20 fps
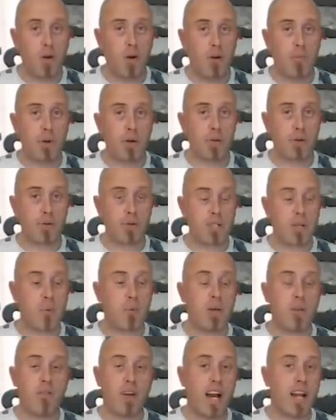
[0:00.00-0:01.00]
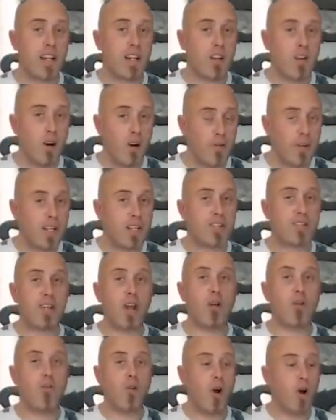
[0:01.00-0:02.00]
lot of models, and we've had a lot of things
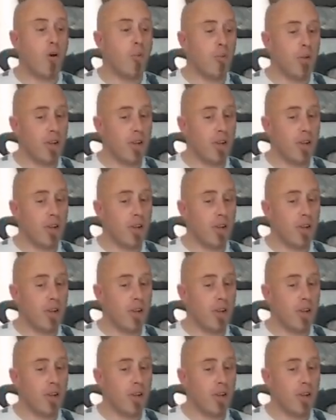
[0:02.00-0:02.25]
go wrong,